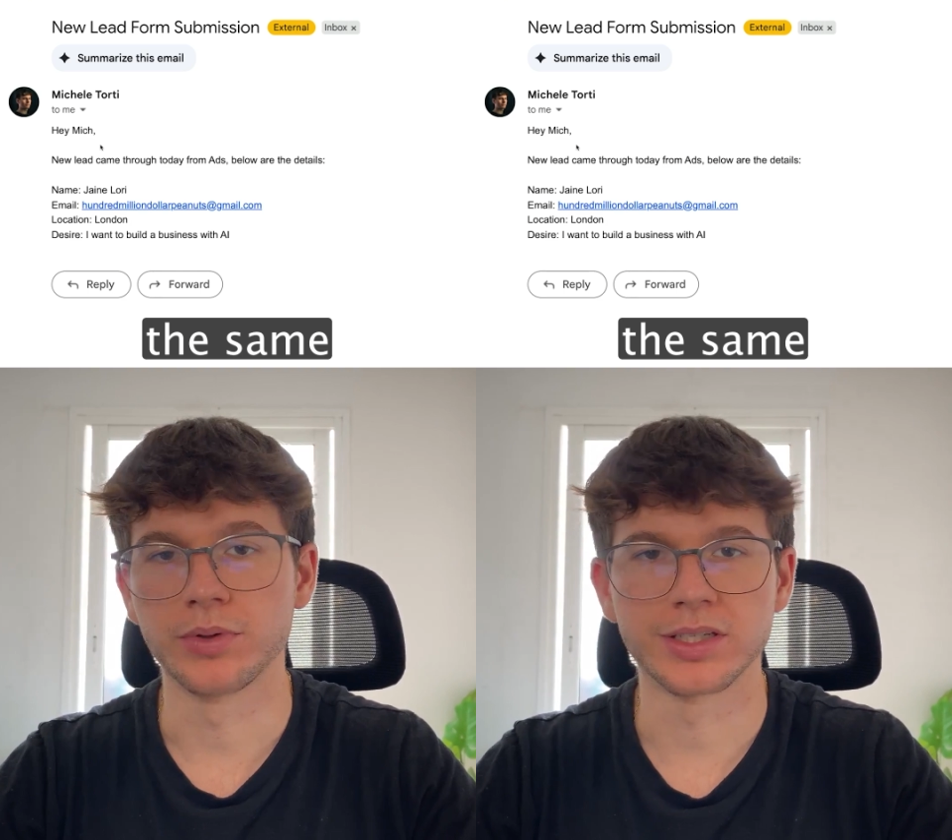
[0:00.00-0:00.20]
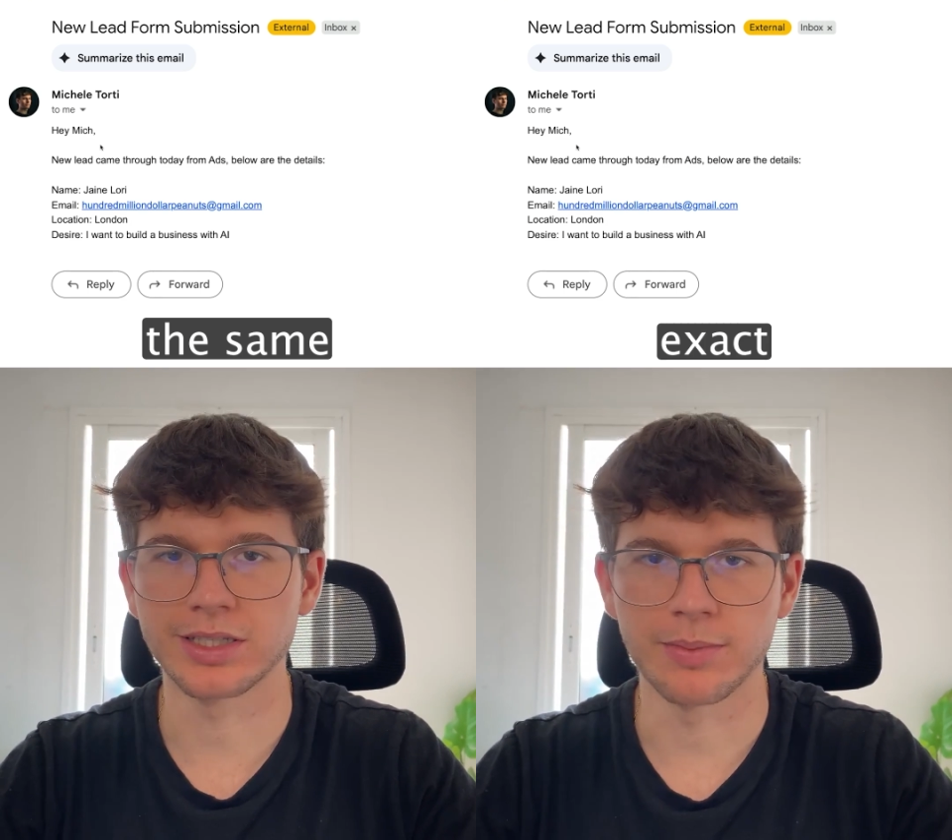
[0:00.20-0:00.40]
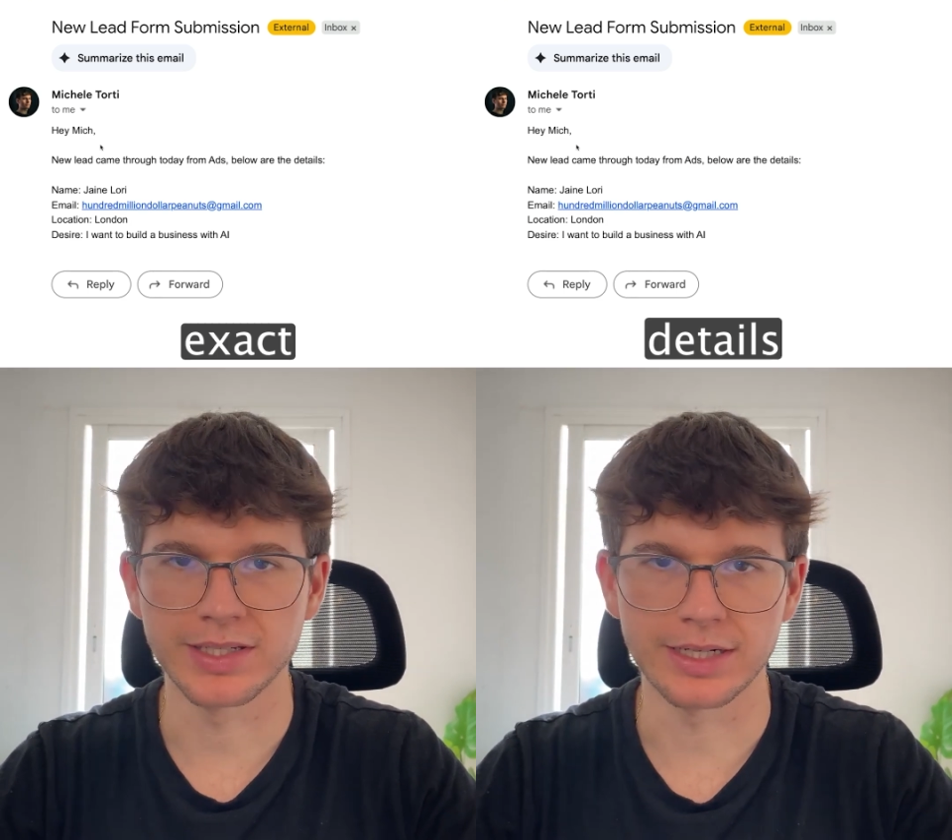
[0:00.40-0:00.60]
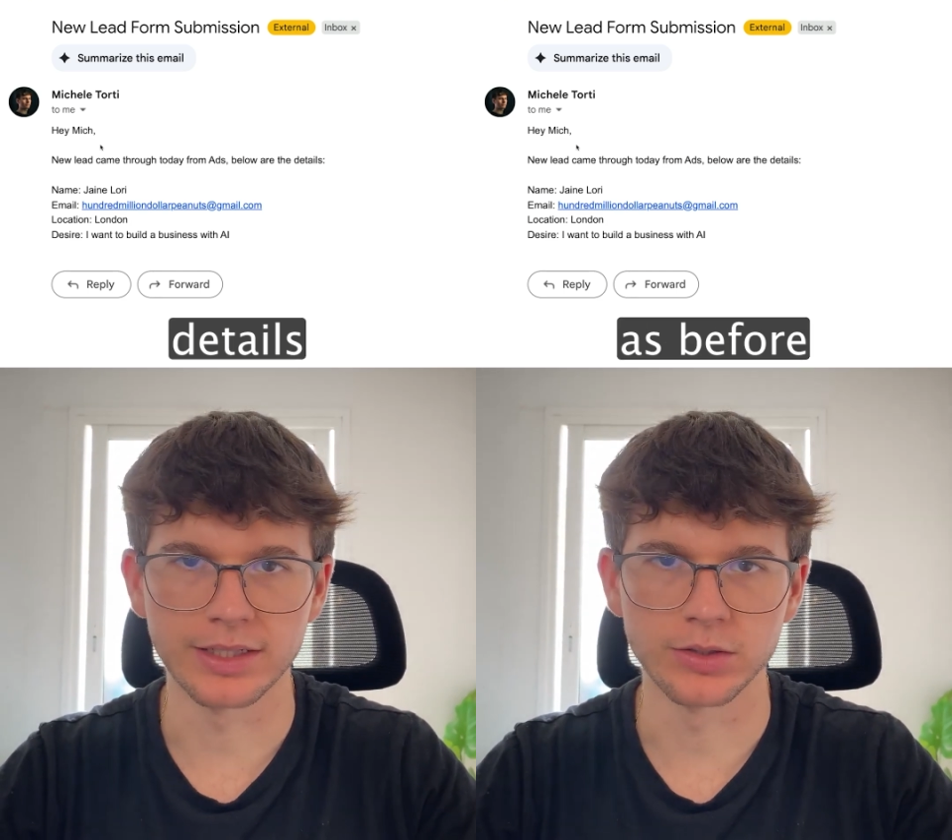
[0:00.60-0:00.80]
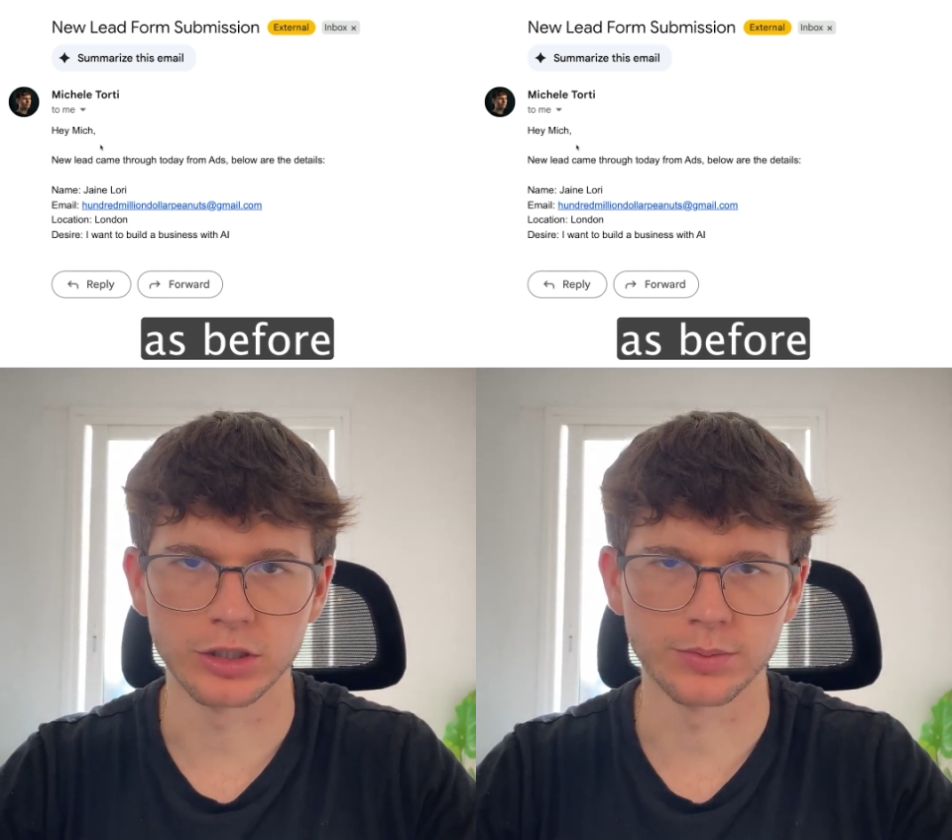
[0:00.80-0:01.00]
with the same exact
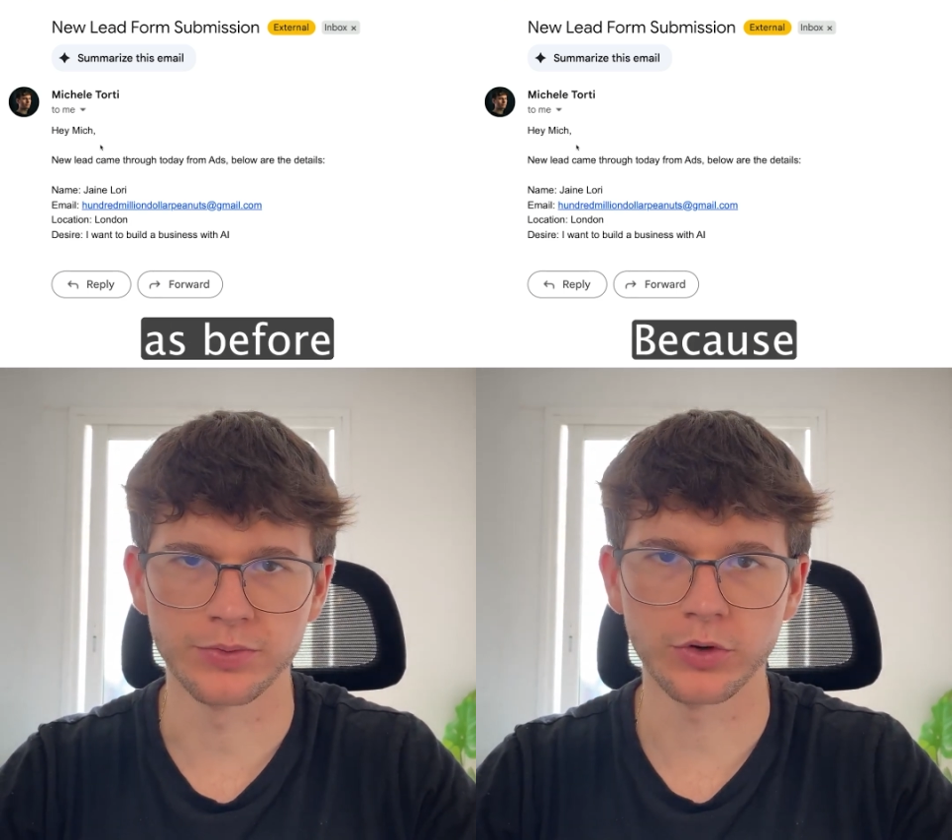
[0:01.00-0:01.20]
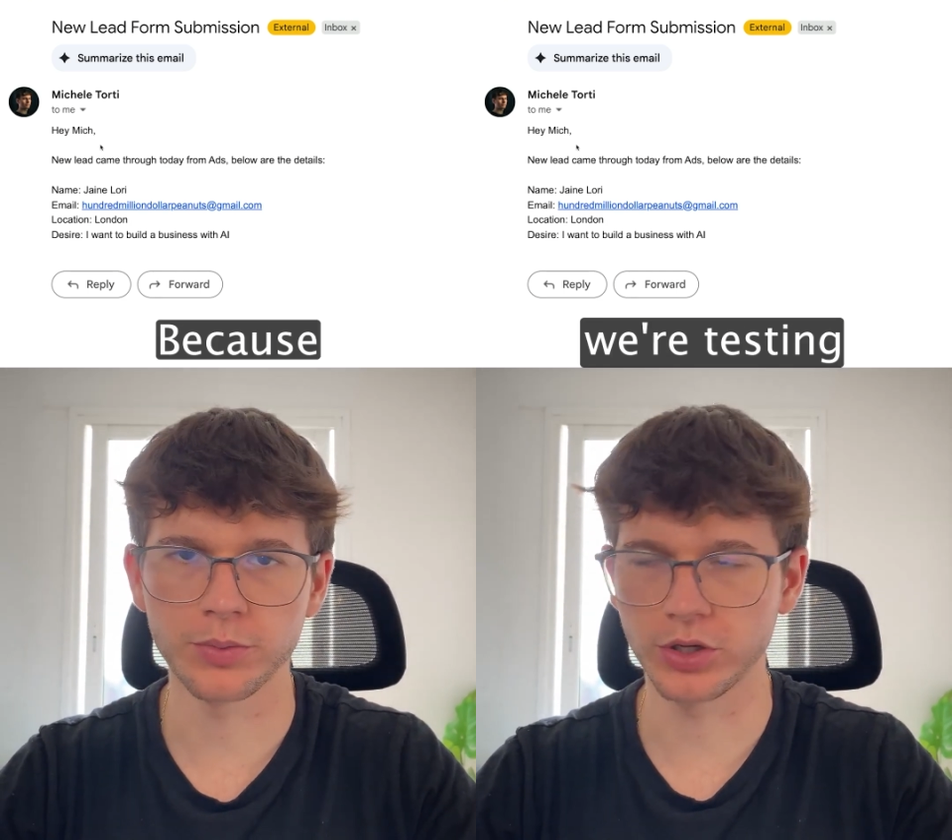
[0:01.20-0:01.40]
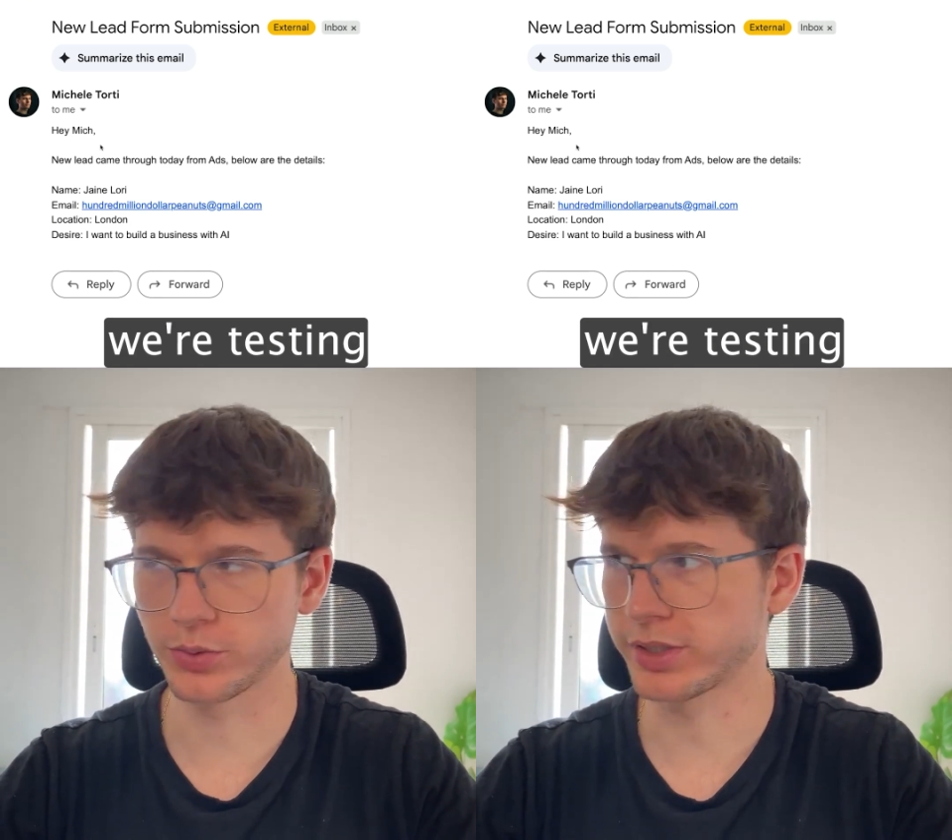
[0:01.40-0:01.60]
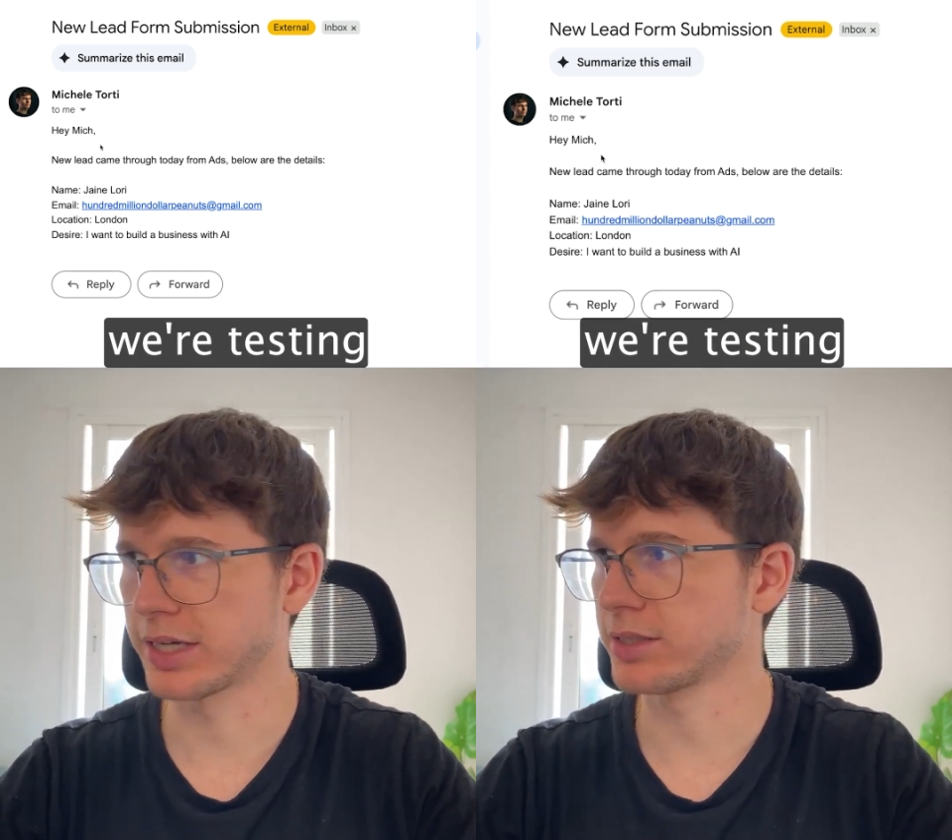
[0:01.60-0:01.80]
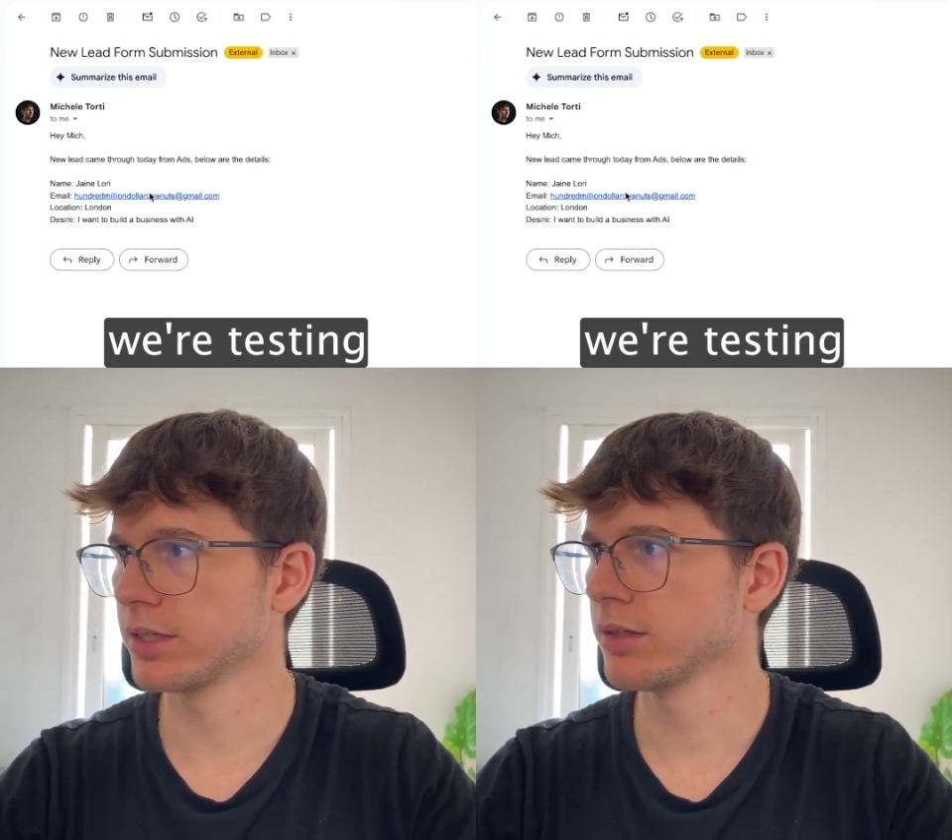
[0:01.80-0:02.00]
details as before because we're
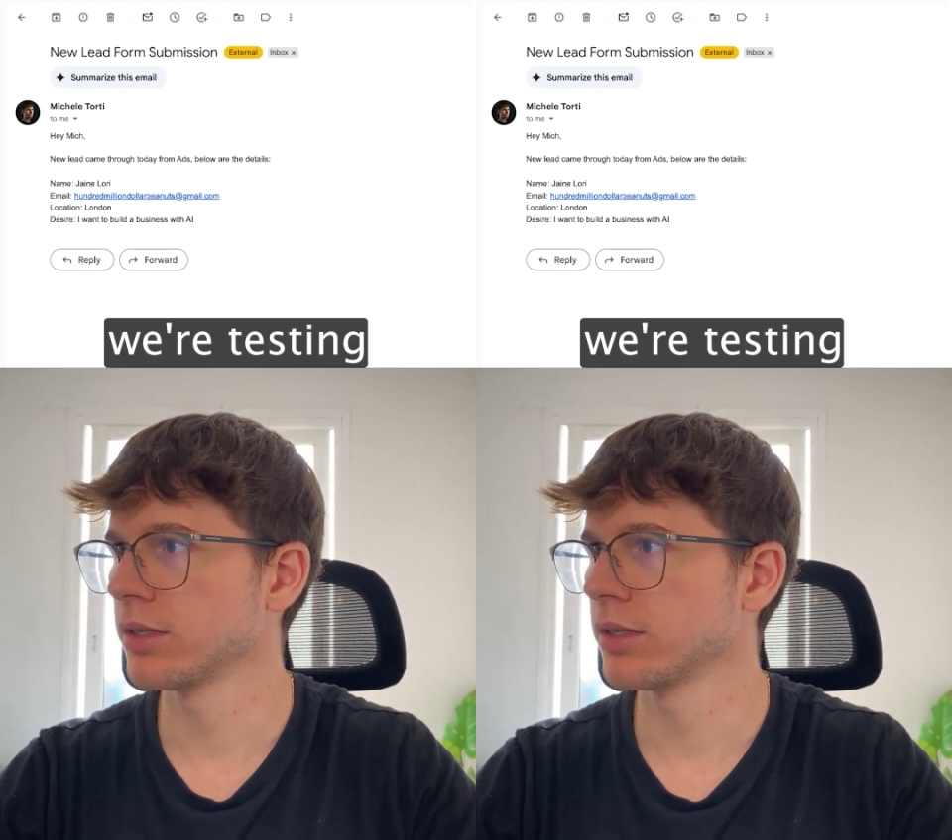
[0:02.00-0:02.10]
testing.